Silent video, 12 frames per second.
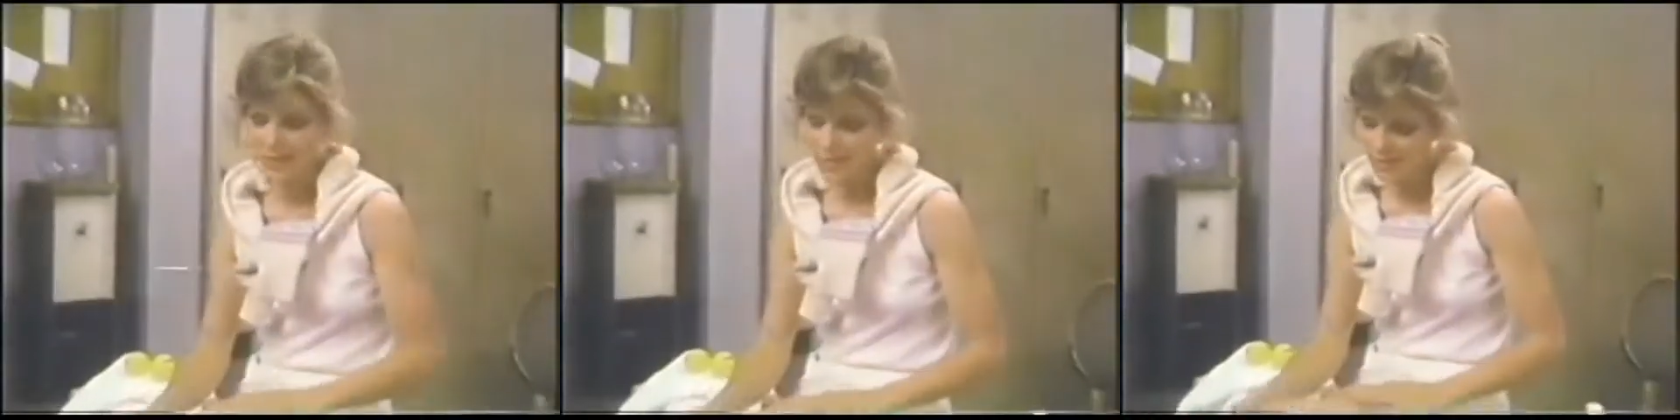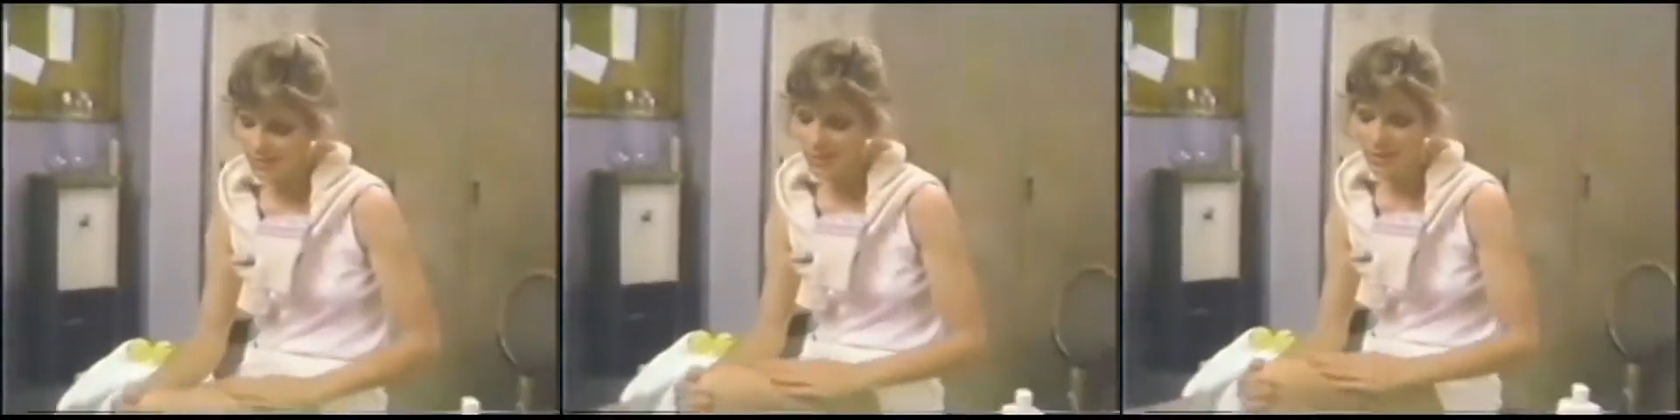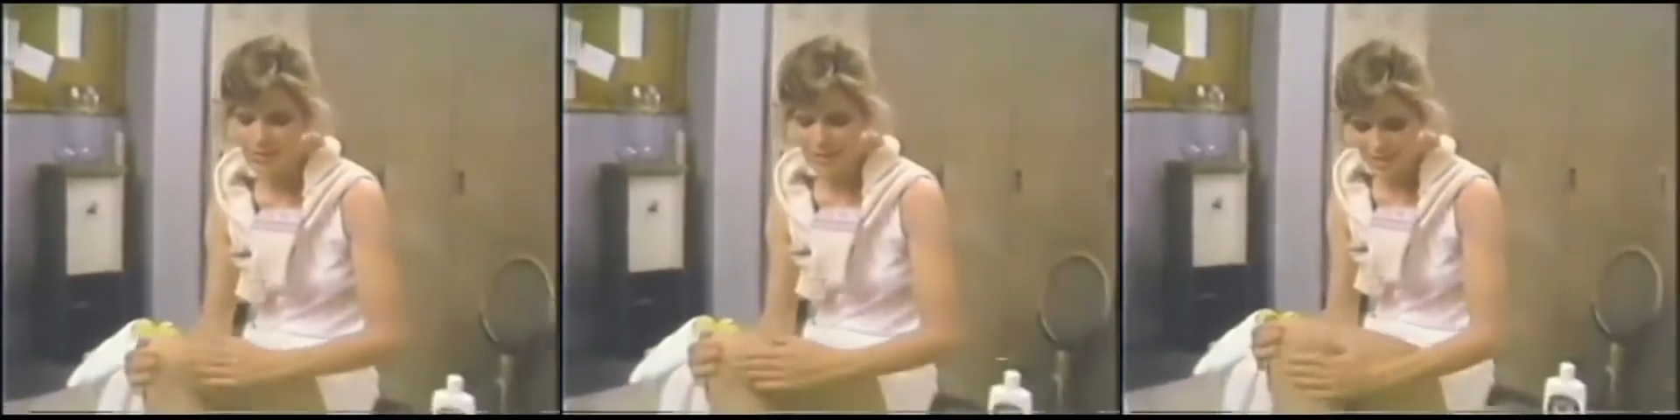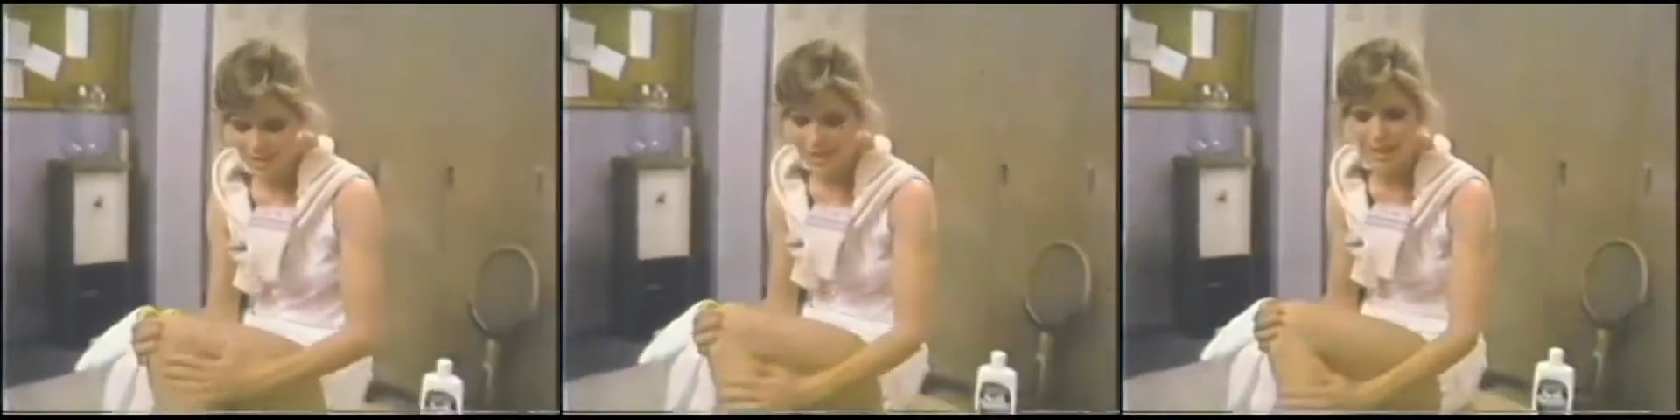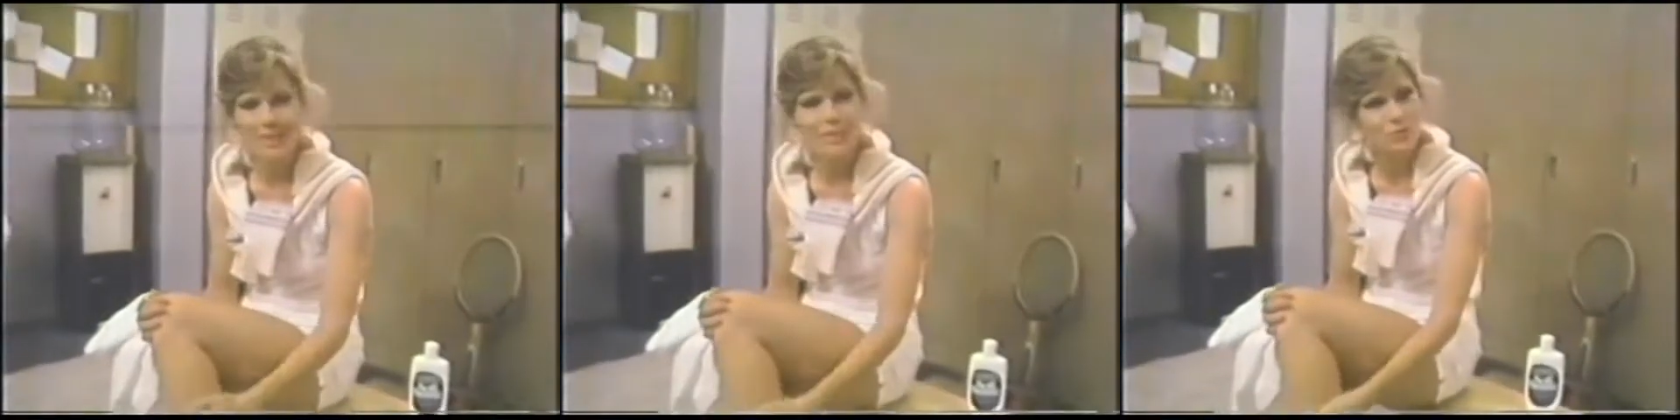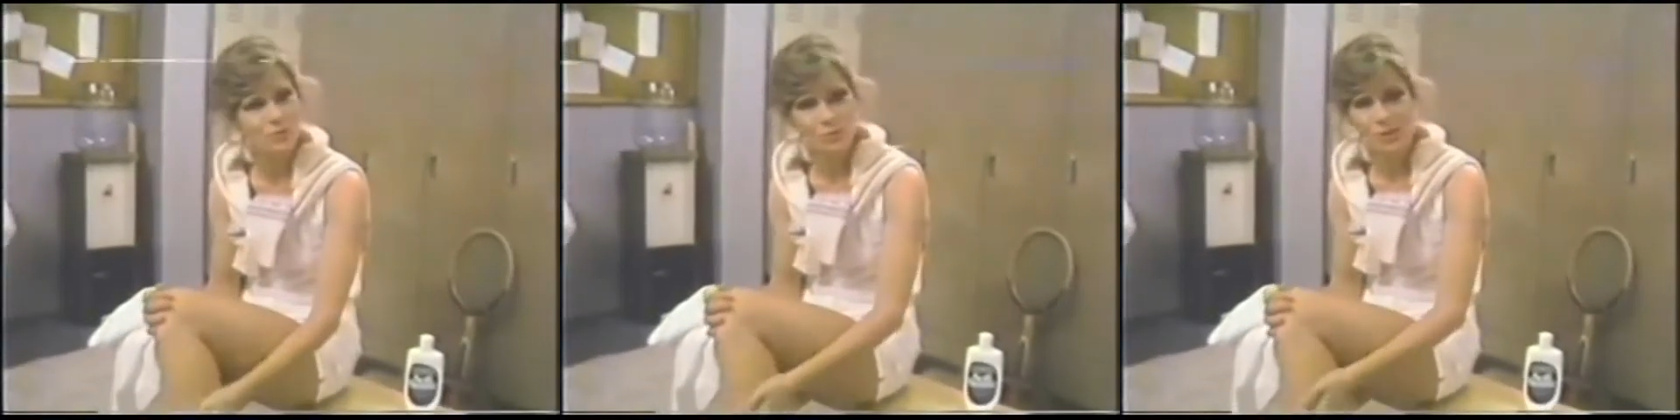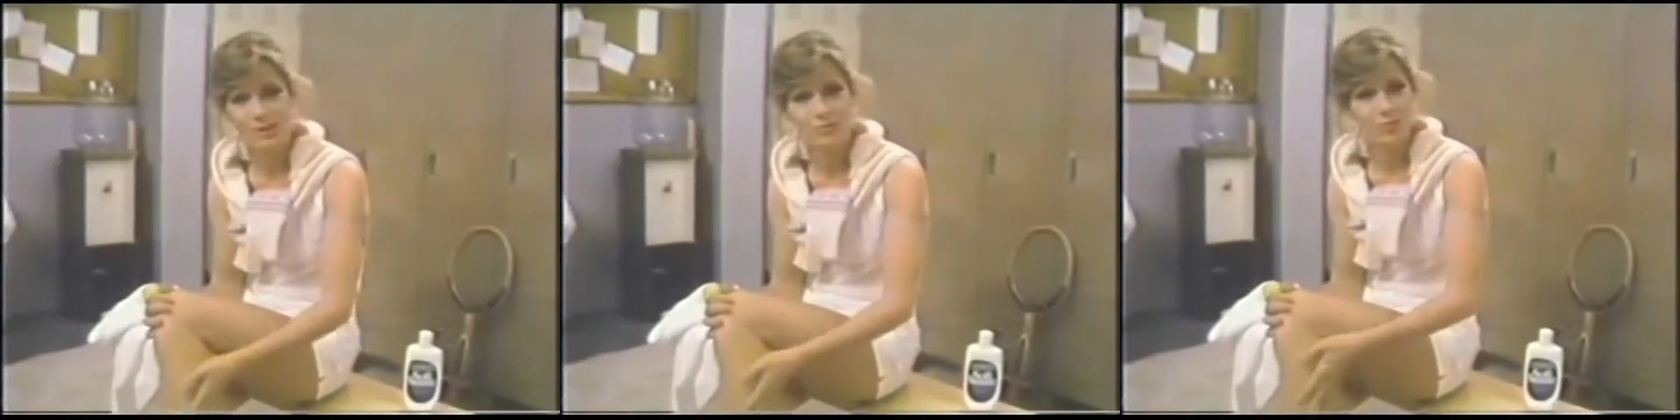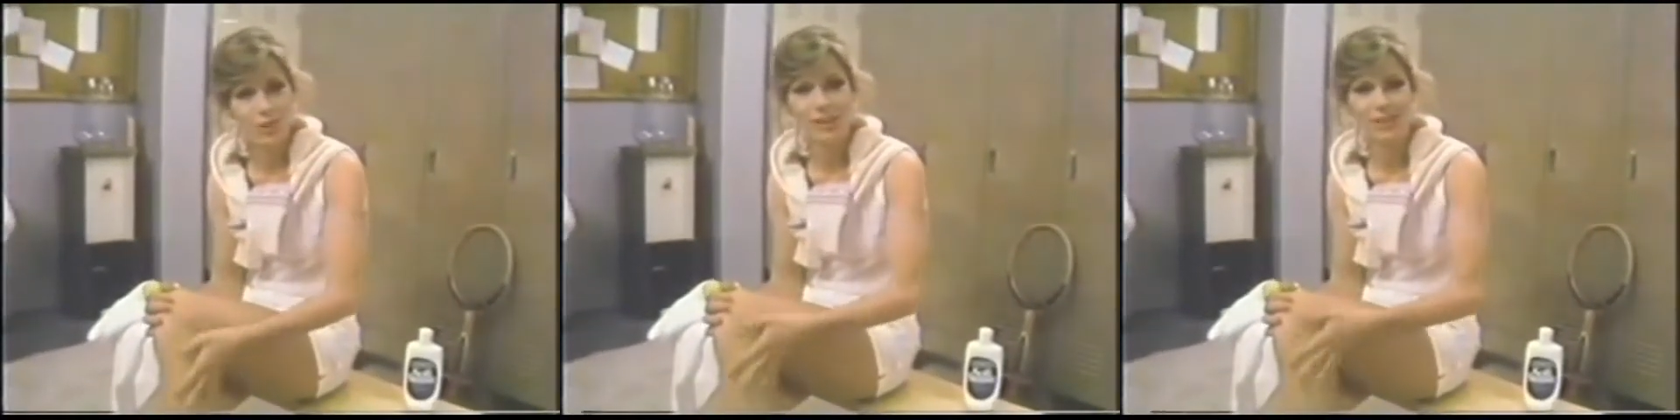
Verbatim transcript: and sometimes I need it to relieve